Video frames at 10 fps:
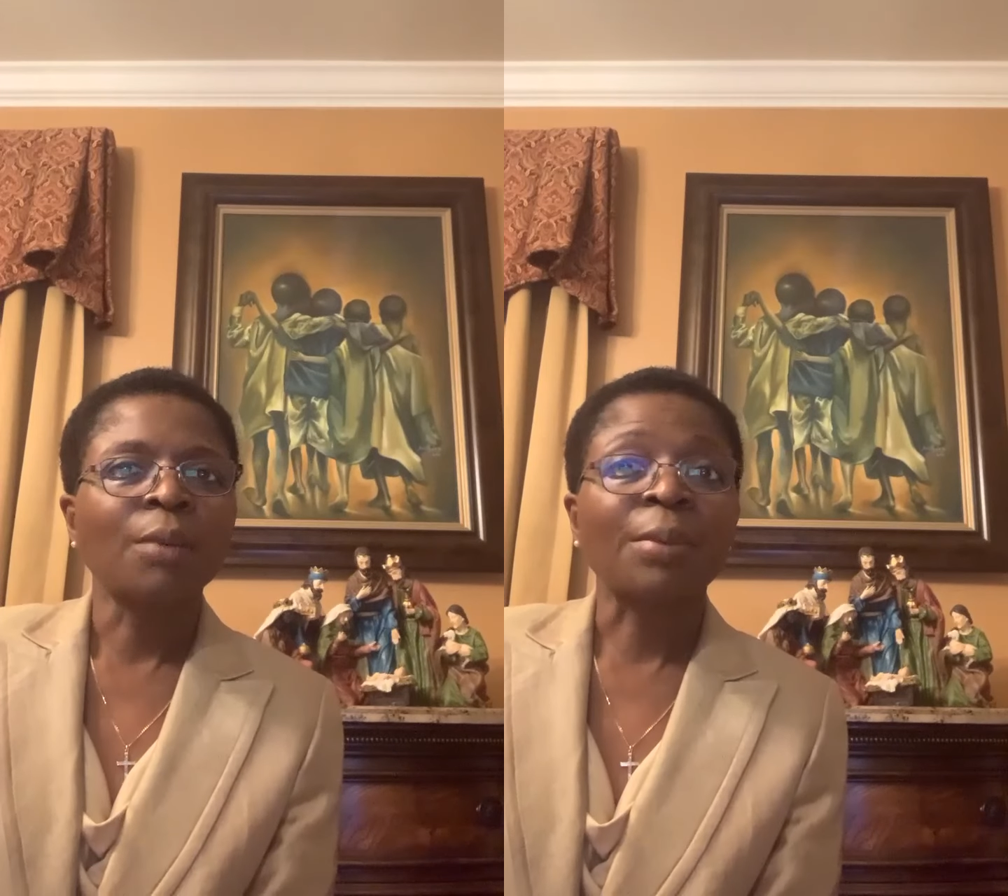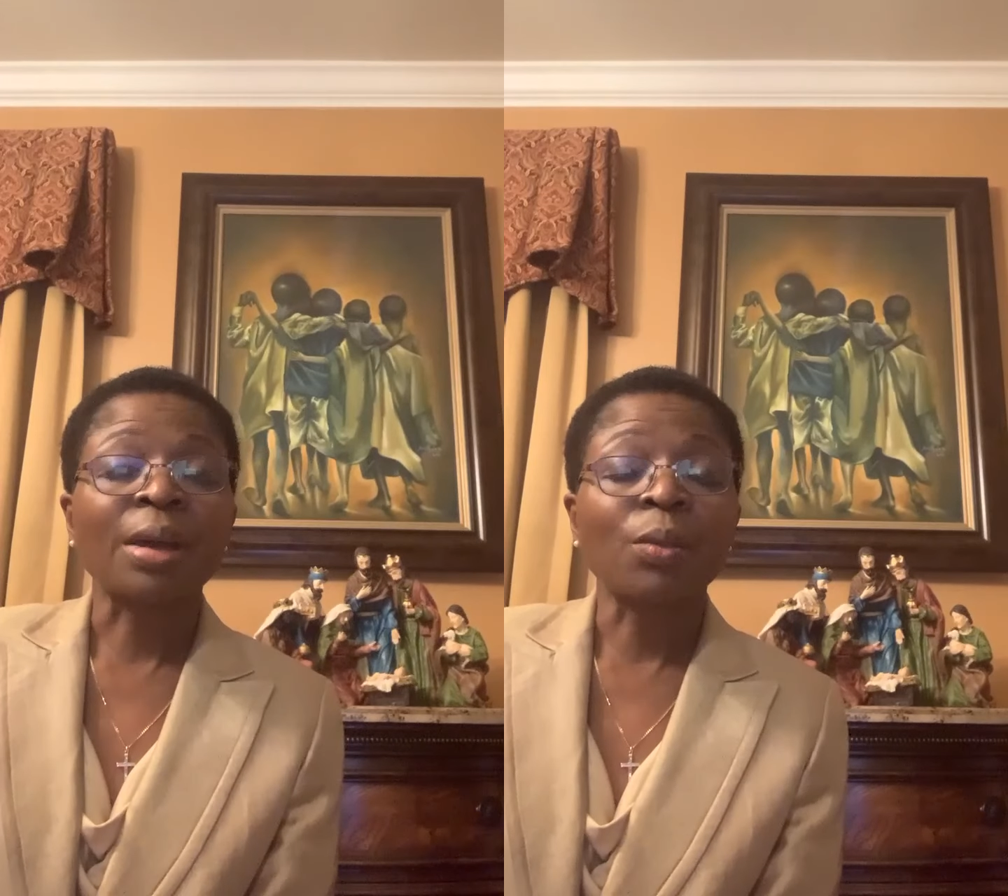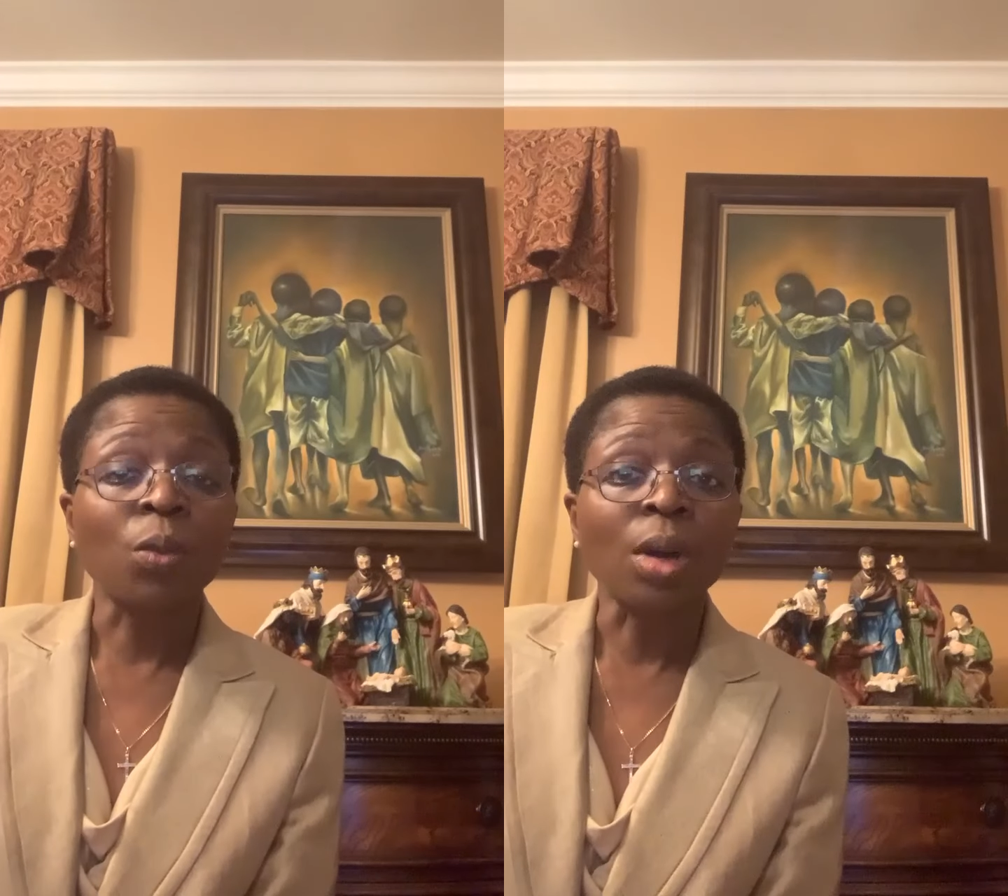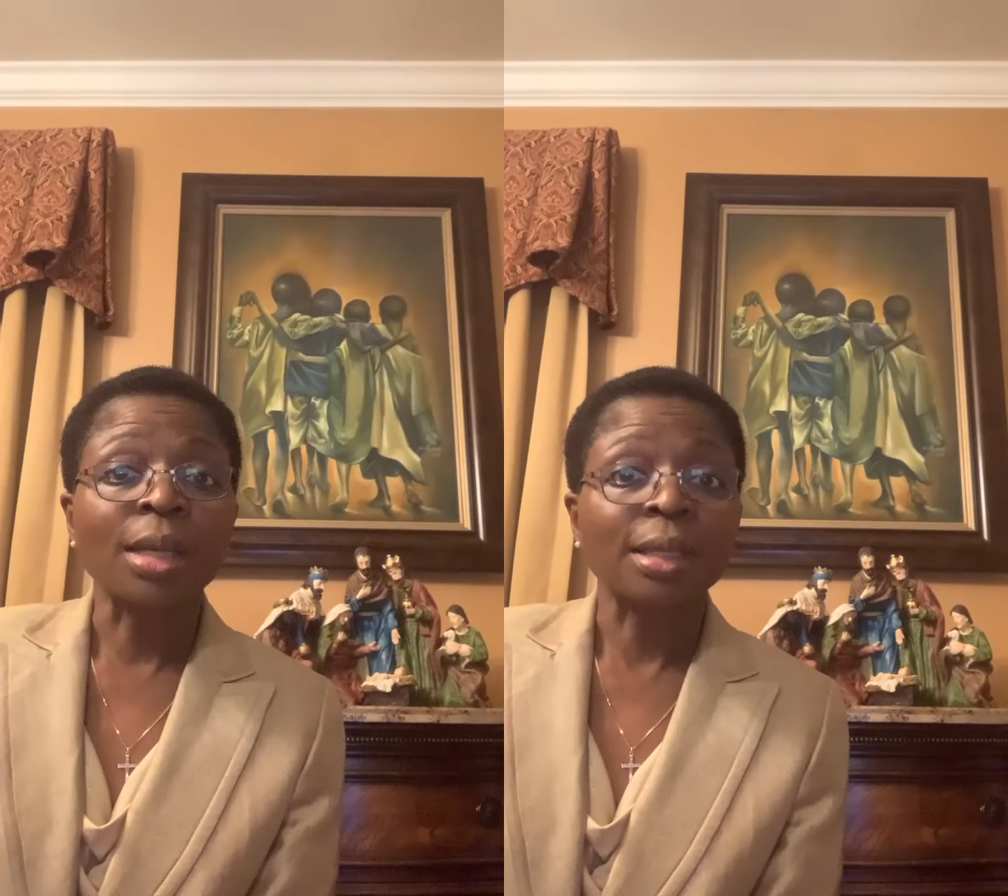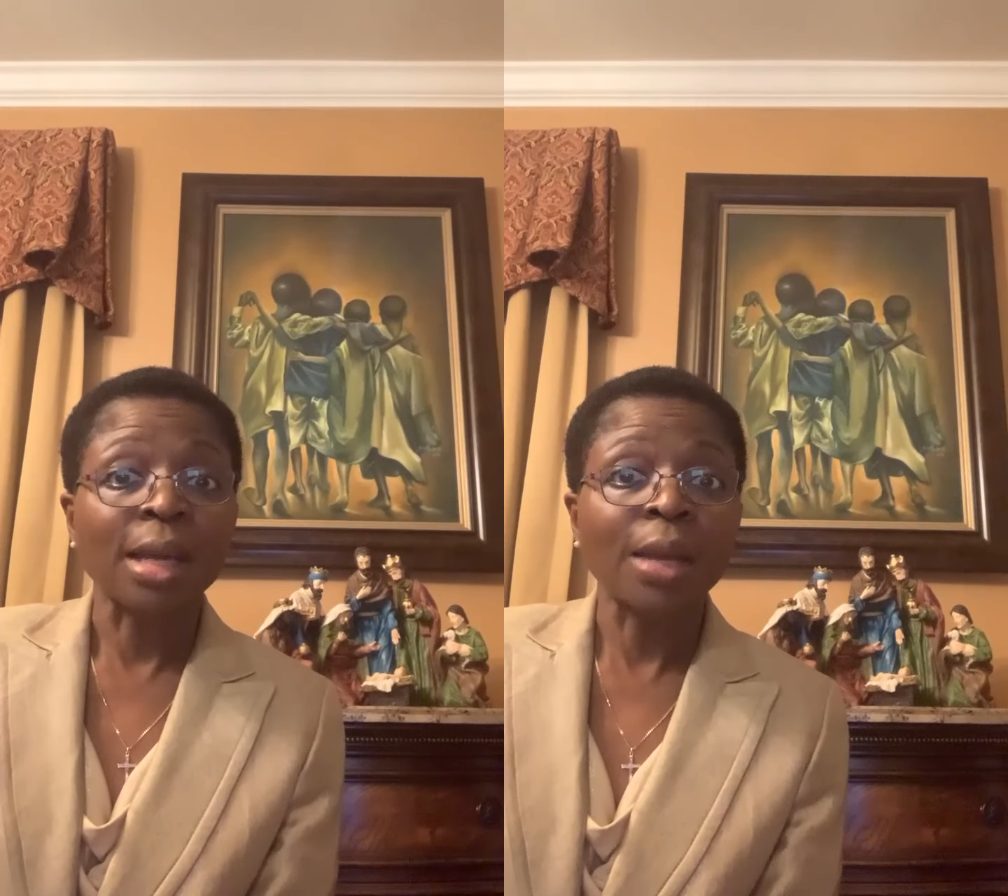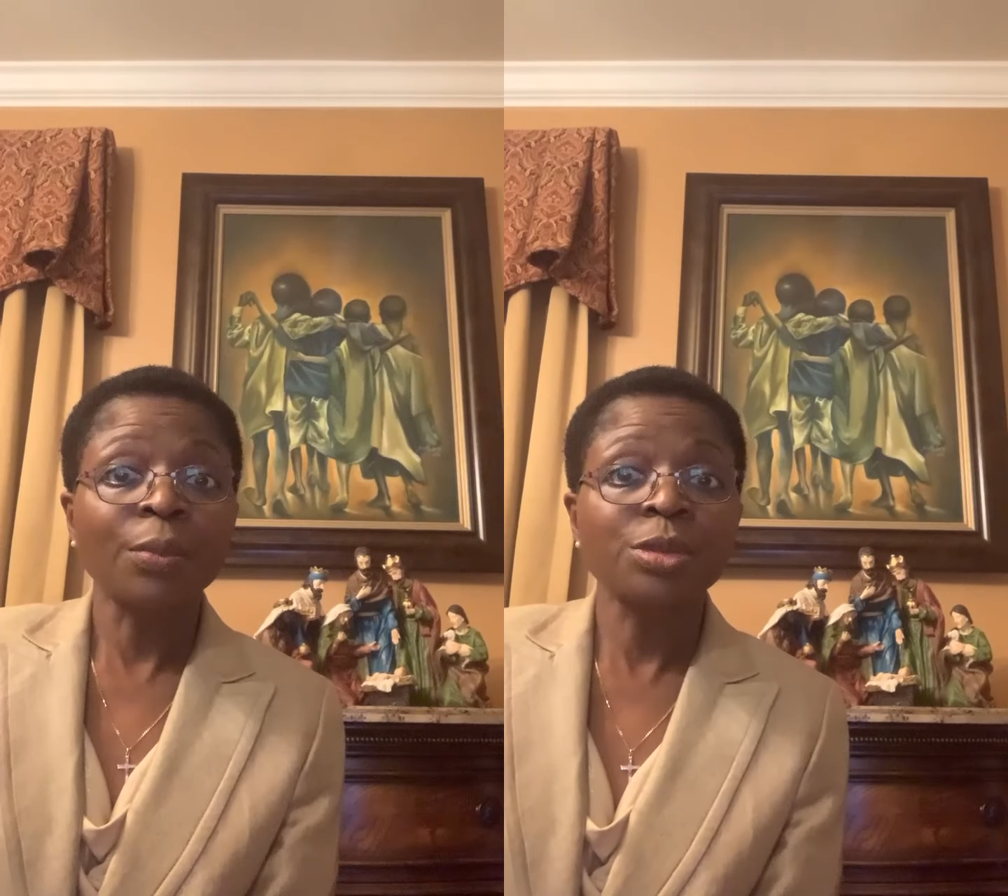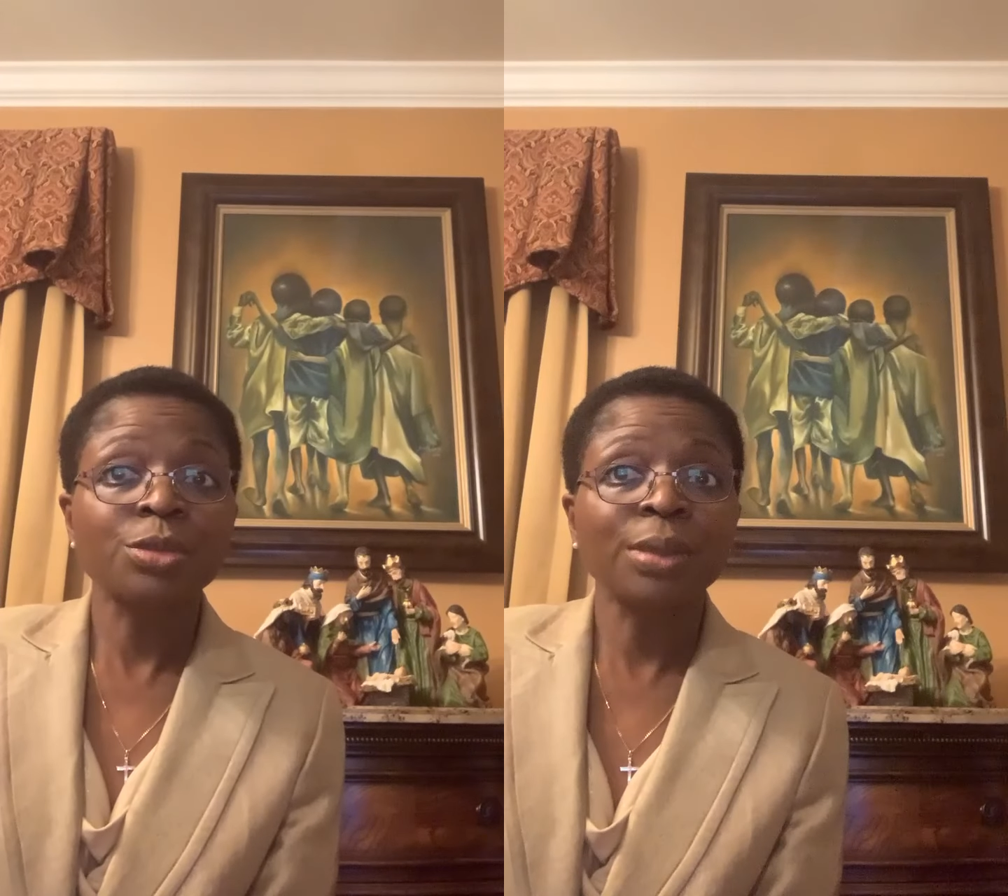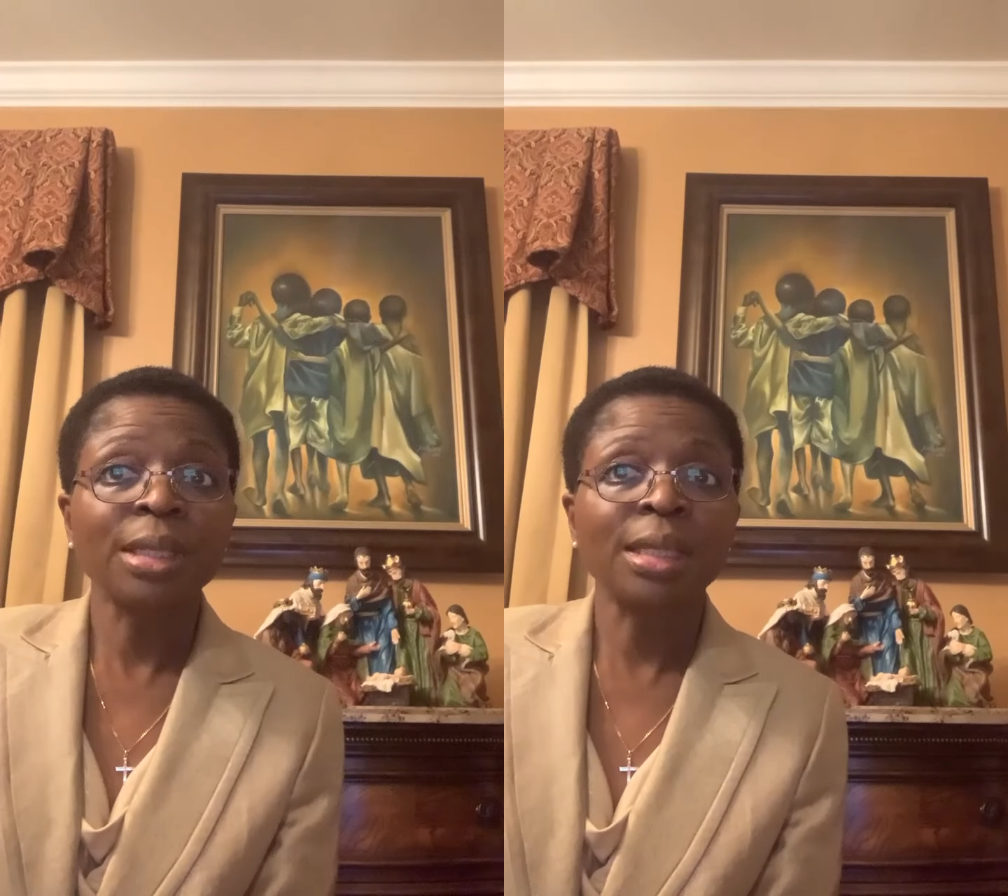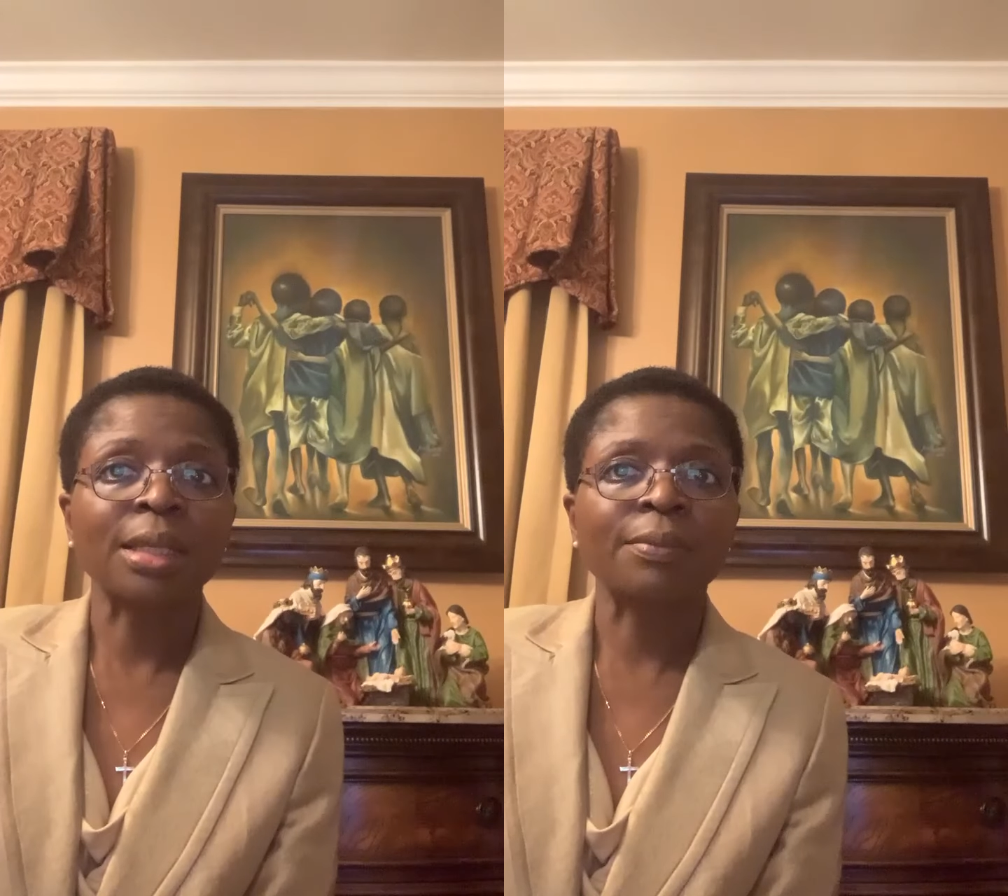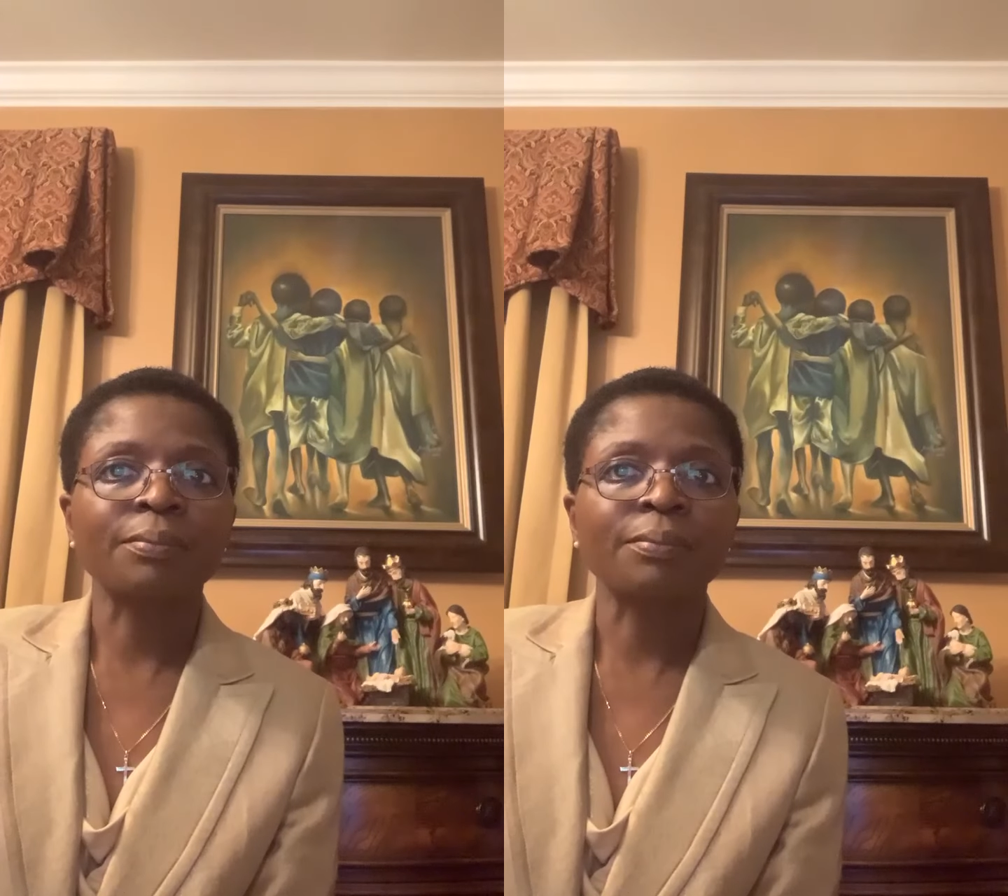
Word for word: by what I was reading.